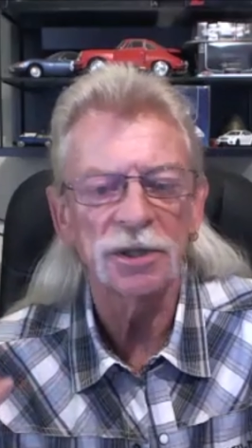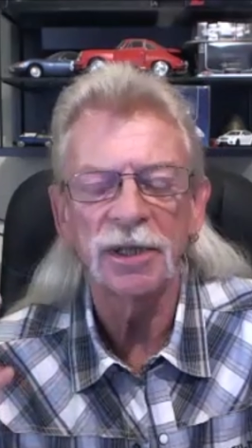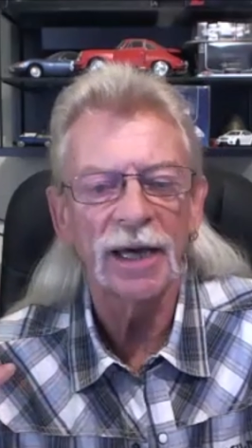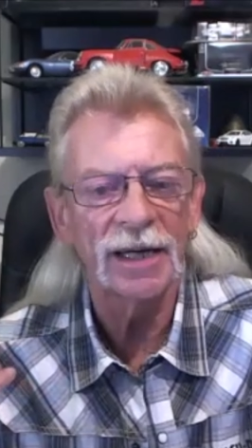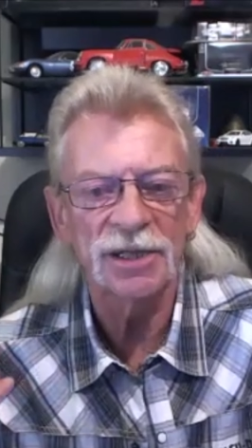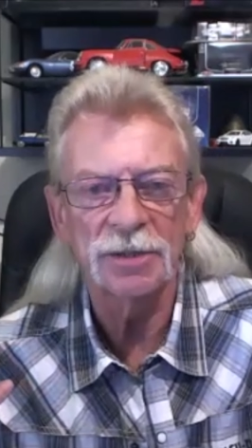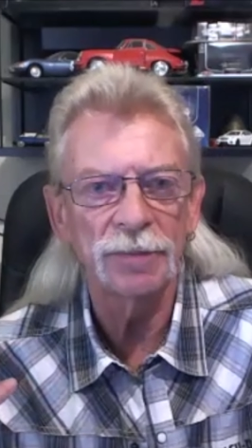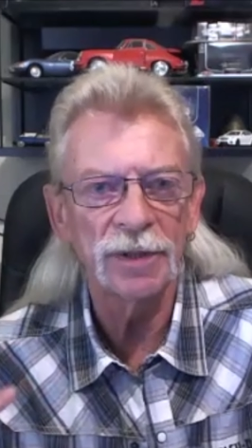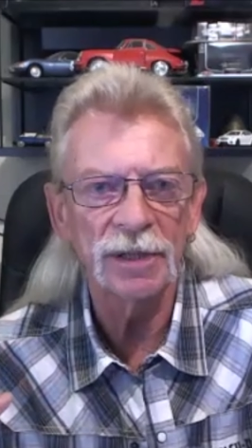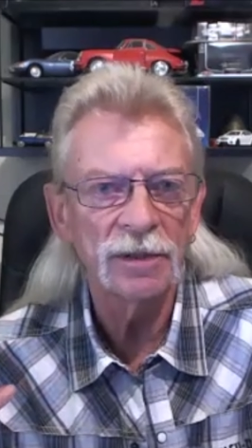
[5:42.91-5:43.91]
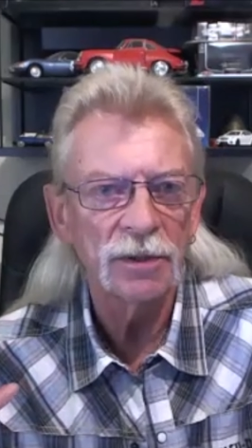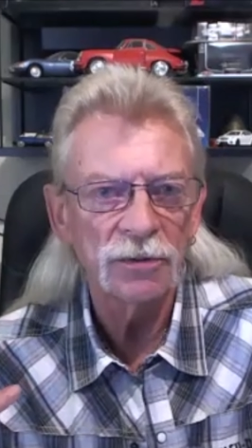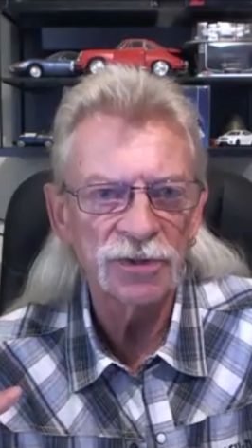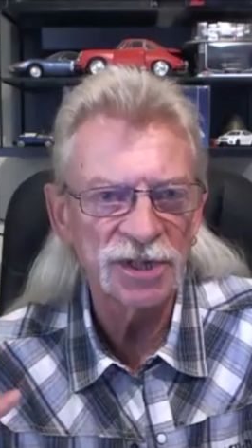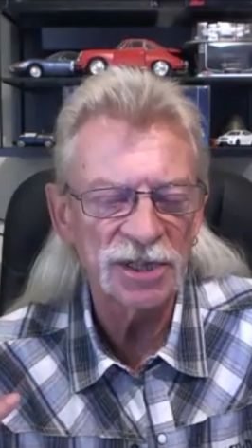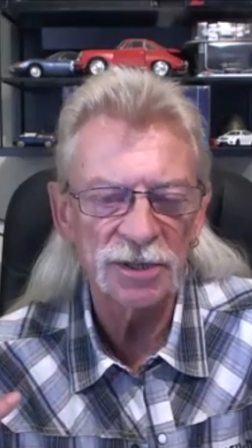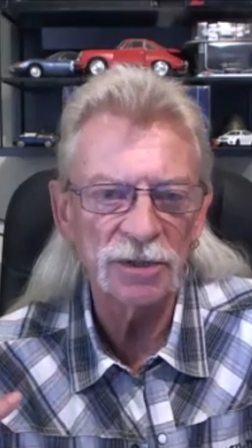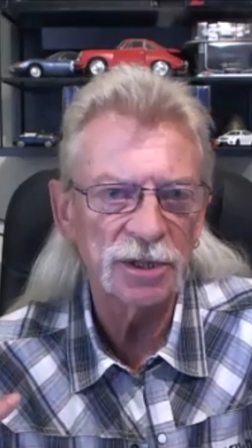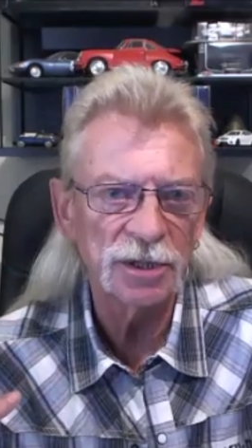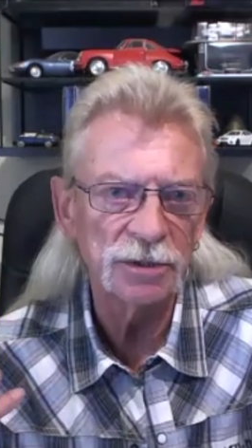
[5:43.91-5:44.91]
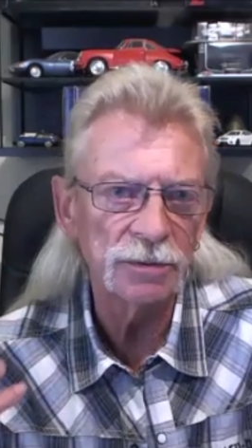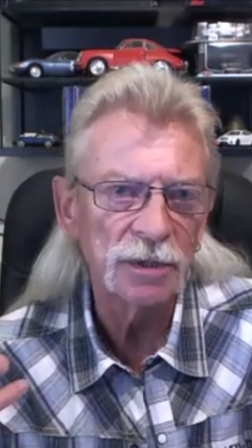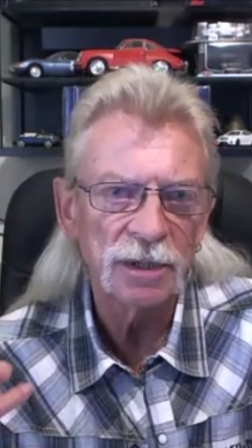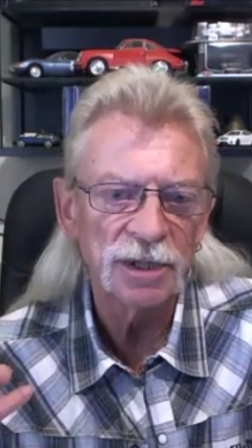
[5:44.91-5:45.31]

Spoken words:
It has to be resistant to